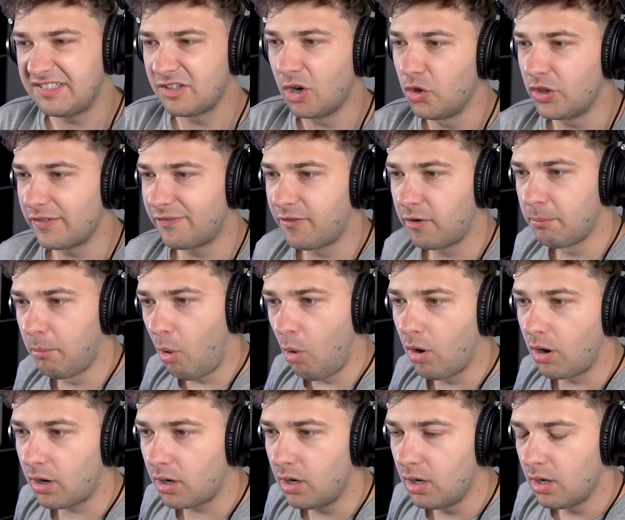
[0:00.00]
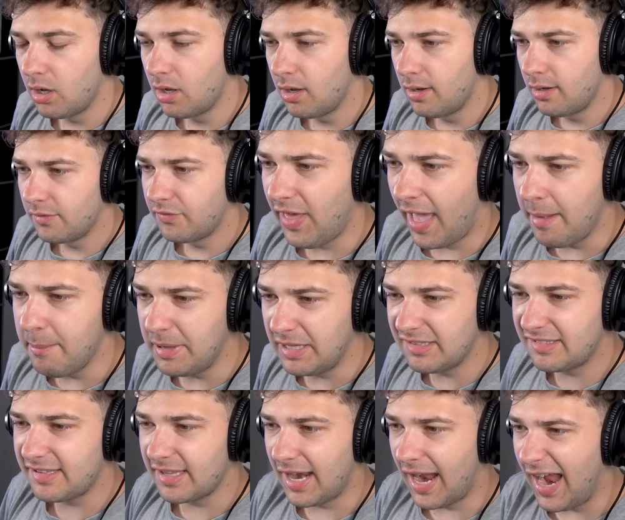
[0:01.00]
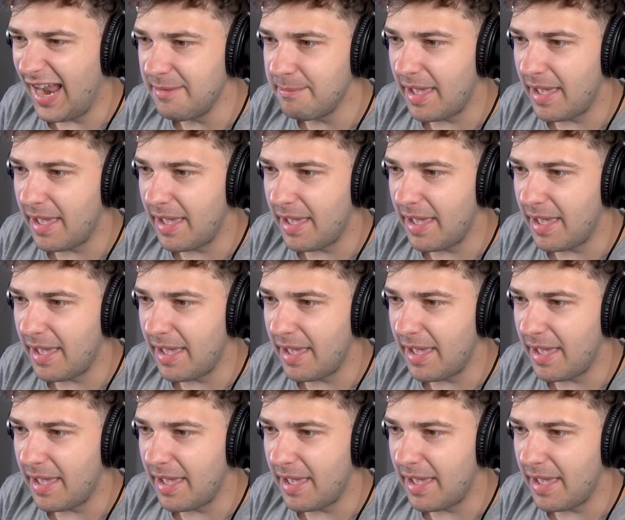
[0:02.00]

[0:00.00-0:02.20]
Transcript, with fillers: sold it for more, that means that I